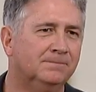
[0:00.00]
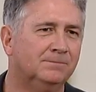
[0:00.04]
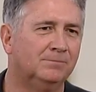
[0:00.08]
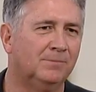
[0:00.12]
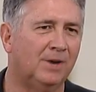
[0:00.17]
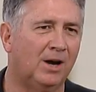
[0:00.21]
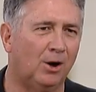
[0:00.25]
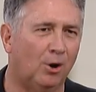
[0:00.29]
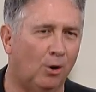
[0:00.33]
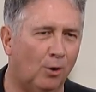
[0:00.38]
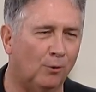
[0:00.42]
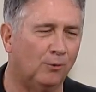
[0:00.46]

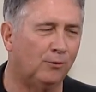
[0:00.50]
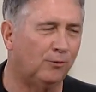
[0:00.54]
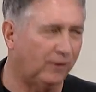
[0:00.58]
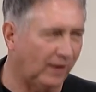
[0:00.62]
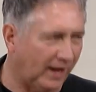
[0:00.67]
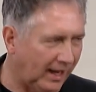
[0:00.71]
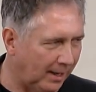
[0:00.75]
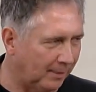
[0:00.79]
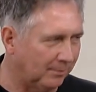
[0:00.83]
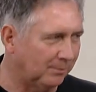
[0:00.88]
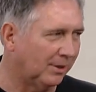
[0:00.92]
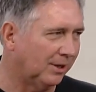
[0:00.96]
my whole
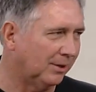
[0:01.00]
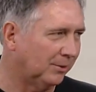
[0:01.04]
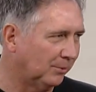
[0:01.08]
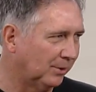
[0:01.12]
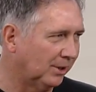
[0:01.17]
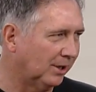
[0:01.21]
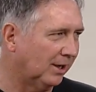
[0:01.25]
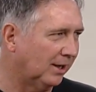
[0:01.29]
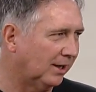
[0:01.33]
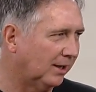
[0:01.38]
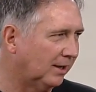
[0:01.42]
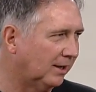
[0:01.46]
family
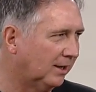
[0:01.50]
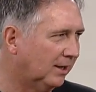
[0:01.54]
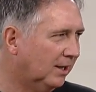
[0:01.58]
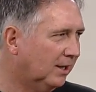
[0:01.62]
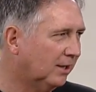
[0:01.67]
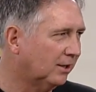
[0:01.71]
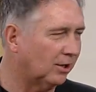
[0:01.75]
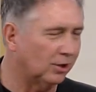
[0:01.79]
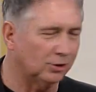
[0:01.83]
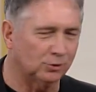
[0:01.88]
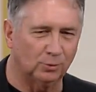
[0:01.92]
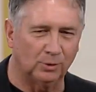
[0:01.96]
really
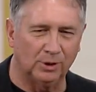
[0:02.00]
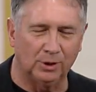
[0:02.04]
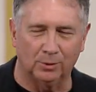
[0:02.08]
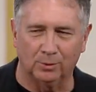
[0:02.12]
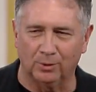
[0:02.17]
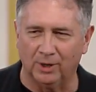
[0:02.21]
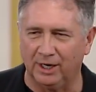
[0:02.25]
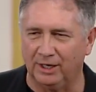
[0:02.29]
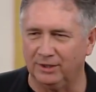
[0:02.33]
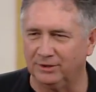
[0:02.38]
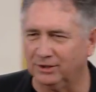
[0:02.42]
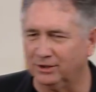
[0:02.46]
because we were
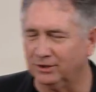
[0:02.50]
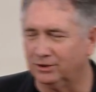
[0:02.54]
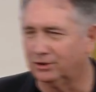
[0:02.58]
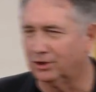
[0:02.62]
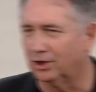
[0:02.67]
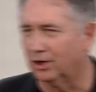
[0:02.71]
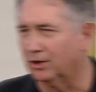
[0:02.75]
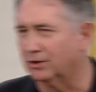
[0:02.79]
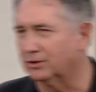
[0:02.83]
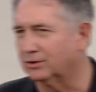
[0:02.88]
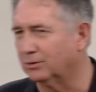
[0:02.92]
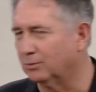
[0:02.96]
raised in
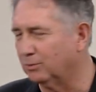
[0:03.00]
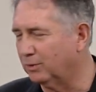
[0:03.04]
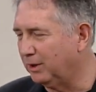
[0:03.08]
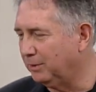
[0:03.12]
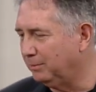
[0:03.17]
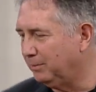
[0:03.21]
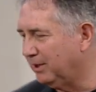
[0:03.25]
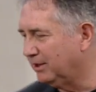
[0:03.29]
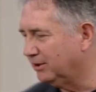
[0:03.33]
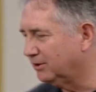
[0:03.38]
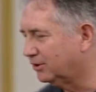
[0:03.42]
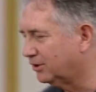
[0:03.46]
church and we
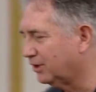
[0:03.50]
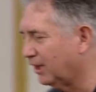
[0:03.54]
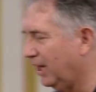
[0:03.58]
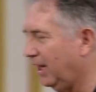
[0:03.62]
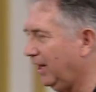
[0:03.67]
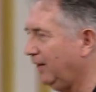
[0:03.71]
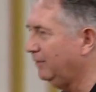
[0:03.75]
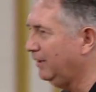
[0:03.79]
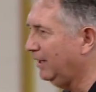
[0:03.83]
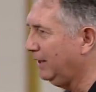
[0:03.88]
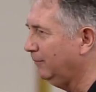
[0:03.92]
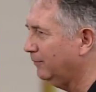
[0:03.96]
had been
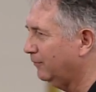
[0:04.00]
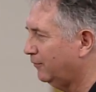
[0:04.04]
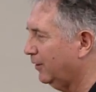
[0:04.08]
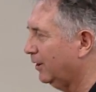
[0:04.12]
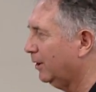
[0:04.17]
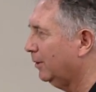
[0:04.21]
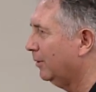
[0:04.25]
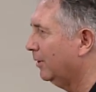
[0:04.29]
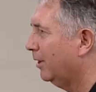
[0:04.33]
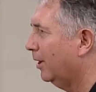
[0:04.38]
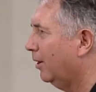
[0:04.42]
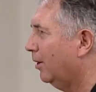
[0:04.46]
saved and even
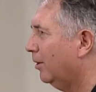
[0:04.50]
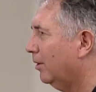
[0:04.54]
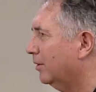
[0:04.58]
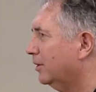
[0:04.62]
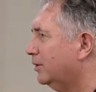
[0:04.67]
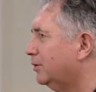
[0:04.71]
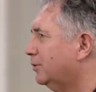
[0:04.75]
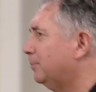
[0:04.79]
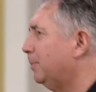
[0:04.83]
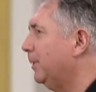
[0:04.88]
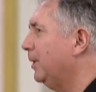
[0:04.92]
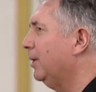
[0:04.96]
filled with the holy
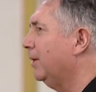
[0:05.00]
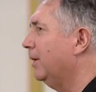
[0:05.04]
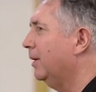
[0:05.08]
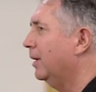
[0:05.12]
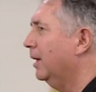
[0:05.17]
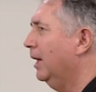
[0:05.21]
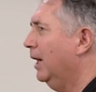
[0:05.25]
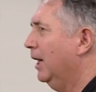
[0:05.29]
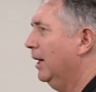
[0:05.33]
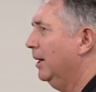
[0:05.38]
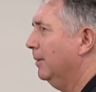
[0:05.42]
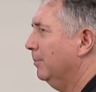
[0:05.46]

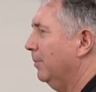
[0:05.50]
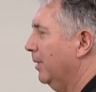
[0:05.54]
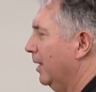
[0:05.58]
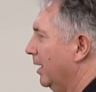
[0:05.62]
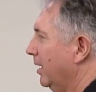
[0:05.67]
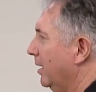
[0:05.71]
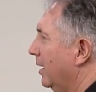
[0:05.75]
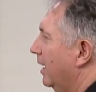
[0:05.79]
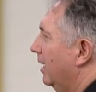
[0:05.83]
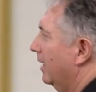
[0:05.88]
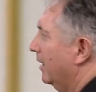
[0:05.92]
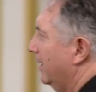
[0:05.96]
spirit
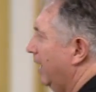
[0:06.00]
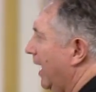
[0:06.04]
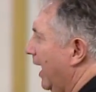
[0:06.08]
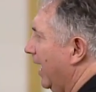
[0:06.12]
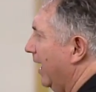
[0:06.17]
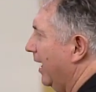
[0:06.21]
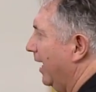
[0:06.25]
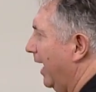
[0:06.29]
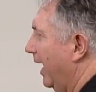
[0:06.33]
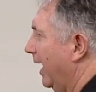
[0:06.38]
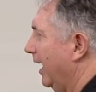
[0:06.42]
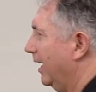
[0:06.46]
but
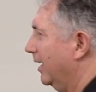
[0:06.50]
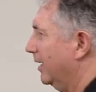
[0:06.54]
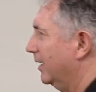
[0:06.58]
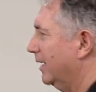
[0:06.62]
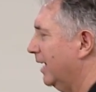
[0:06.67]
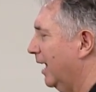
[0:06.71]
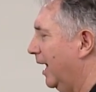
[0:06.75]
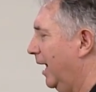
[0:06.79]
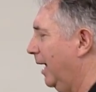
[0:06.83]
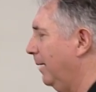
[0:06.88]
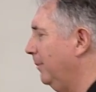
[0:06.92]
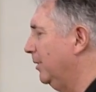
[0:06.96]
dad hagin
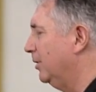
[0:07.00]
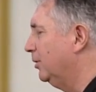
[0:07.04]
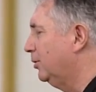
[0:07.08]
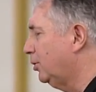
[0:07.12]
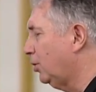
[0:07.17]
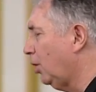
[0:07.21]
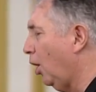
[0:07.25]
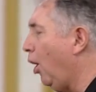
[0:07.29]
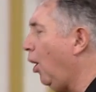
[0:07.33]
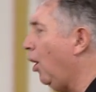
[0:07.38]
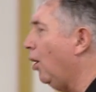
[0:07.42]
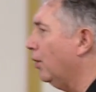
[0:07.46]
came and
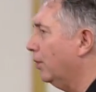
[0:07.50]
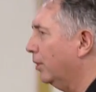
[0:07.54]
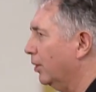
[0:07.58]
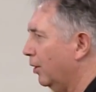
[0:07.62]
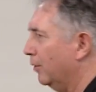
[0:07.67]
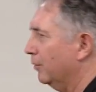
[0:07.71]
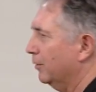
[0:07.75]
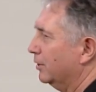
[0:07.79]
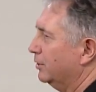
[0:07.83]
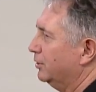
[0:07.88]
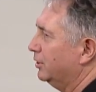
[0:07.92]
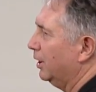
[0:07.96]
taught
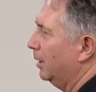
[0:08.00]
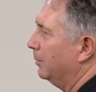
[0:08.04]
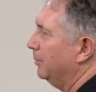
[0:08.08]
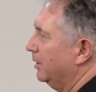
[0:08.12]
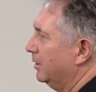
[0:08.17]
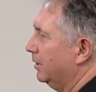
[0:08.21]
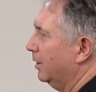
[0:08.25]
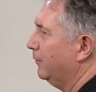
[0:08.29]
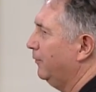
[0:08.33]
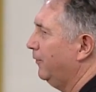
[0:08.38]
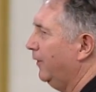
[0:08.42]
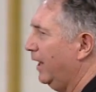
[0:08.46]
on the
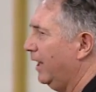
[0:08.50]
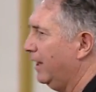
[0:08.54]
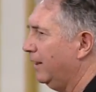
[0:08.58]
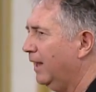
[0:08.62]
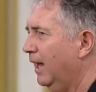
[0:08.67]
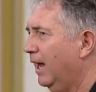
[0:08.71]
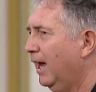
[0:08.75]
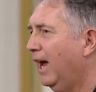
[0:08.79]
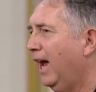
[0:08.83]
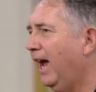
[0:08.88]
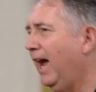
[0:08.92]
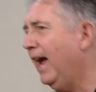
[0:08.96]
subject of faith
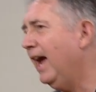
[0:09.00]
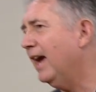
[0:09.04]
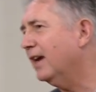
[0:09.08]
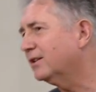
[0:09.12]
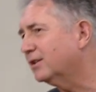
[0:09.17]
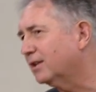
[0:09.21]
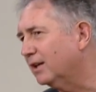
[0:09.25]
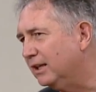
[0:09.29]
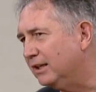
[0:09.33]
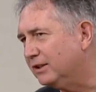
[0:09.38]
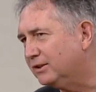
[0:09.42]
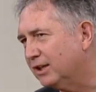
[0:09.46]

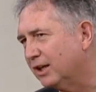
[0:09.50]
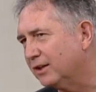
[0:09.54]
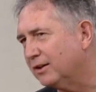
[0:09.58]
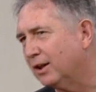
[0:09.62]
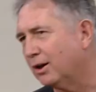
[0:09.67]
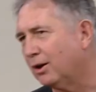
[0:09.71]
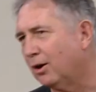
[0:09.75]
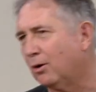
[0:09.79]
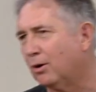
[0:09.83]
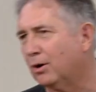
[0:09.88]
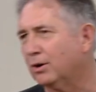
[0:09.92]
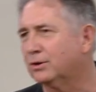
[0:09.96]
actually he said the
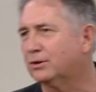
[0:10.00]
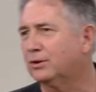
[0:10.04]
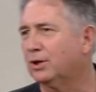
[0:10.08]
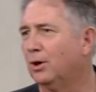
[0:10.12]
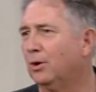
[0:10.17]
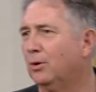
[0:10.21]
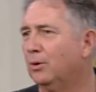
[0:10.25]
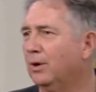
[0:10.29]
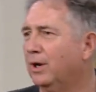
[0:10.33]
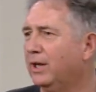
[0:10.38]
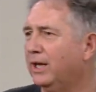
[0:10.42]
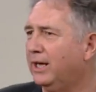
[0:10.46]
lord
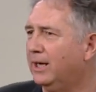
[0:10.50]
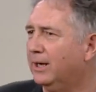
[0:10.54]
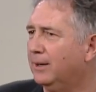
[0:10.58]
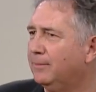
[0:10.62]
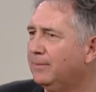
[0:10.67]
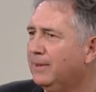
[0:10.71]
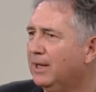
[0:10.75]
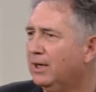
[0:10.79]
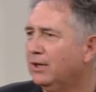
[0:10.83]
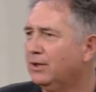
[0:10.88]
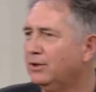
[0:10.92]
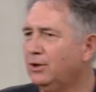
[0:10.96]
told him
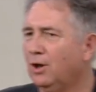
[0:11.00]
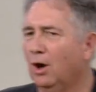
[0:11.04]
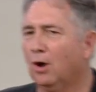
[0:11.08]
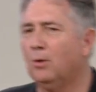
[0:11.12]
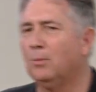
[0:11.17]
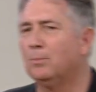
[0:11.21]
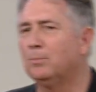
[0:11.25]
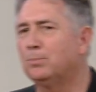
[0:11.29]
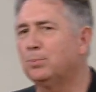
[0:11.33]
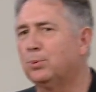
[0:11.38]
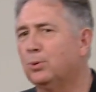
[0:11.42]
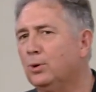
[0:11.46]

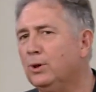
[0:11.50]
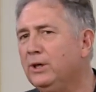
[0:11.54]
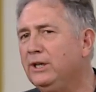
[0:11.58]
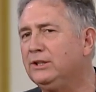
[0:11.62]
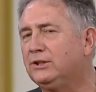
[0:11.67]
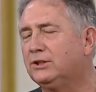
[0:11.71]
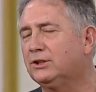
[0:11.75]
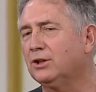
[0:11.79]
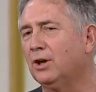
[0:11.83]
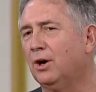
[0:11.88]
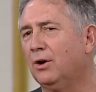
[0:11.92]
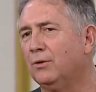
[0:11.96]
don't
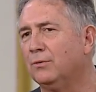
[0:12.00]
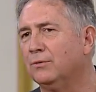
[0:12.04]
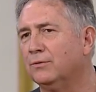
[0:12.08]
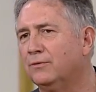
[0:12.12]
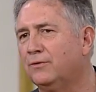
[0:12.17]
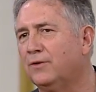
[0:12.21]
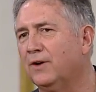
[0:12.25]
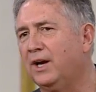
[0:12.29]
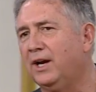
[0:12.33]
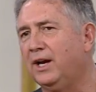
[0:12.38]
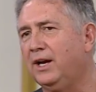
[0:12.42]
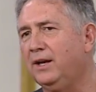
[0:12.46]
preach on
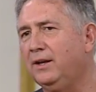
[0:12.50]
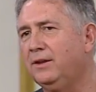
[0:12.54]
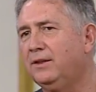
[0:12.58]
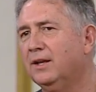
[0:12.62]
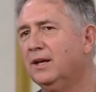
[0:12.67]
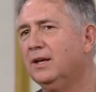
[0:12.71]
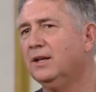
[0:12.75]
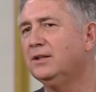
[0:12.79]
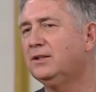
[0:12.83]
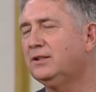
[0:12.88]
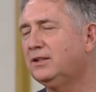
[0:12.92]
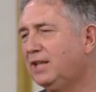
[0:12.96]
faith
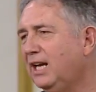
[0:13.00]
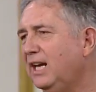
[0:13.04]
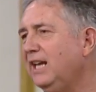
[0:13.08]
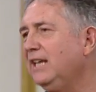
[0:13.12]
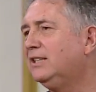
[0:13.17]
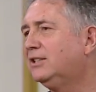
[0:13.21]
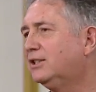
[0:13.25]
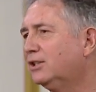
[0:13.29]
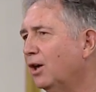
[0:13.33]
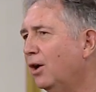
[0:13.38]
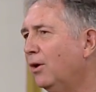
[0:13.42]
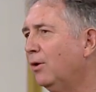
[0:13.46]

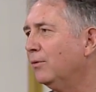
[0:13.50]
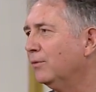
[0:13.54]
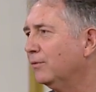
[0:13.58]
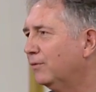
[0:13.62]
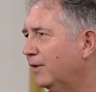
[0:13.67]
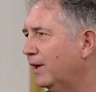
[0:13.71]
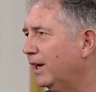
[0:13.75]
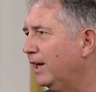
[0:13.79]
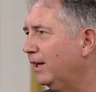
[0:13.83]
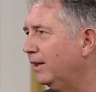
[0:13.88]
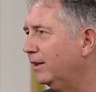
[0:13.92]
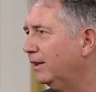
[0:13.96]
teach on
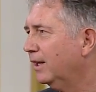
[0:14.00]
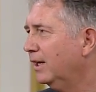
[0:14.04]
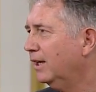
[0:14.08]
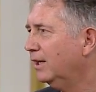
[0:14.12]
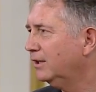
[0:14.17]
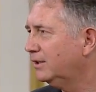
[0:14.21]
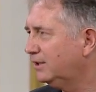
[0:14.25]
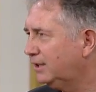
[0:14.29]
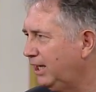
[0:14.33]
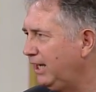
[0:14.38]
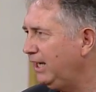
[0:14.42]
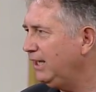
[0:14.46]
faith
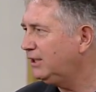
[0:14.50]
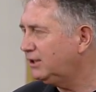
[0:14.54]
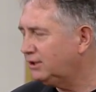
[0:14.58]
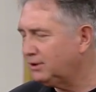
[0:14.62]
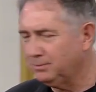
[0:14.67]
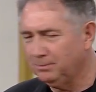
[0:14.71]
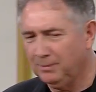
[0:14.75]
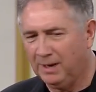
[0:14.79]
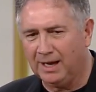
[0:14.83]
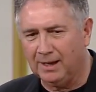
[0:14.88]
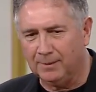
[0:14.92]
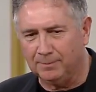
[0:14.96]

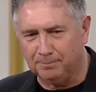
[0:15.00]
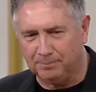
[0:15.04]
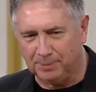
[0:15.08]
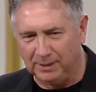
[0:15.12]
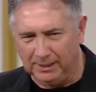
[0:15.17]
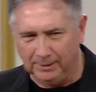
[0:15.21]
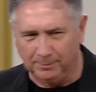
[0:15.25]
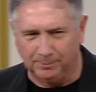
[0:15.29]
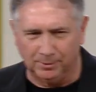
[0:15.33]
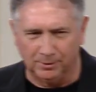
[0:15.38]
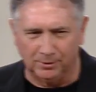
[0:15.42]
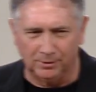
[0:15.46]
teach my
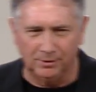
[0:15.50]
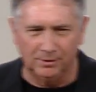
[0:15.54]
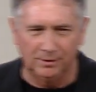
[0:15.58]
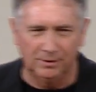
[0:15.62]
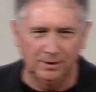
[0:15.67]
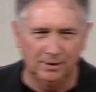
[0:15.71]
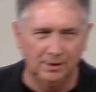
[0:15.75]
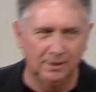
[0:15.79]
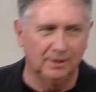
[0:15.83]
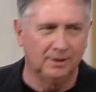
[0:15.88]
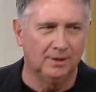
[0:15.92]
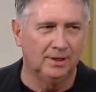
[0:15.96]
people
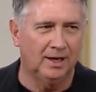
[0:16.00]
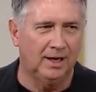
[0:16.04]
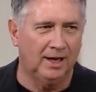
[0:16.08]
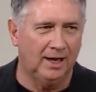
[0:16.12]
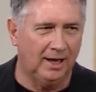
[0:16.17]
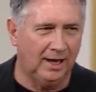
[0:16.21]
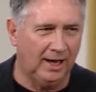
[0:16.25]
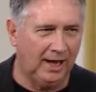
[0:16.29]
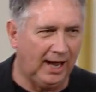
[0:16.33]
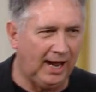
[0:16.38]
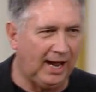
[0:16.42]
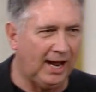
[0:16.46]

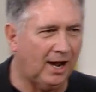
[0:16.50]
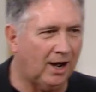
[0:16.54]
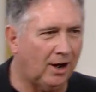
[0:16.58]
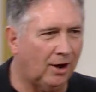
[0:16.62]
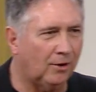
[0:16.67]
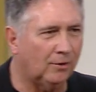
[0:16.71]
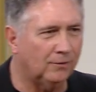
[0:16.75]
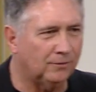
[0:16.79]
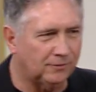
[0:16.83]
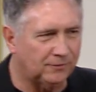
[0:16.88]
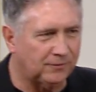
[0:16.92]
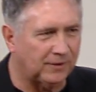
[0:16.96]

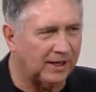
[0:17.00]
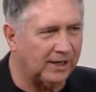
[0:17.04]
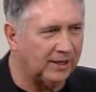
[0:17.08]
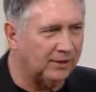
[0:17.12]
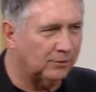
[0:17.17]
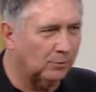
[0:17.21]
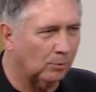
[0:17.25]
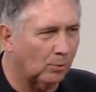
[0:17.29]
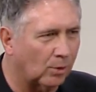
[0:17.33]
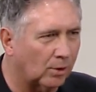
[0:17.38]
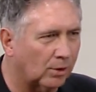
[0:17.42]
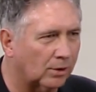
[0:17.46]
how
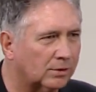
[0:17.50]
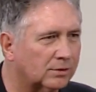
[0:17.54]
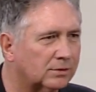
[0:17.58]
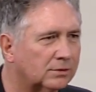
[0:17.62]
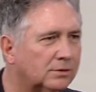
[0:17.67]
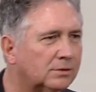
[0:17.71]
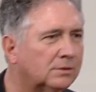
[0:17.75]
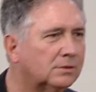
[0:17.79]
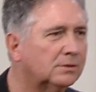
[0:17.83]
faith works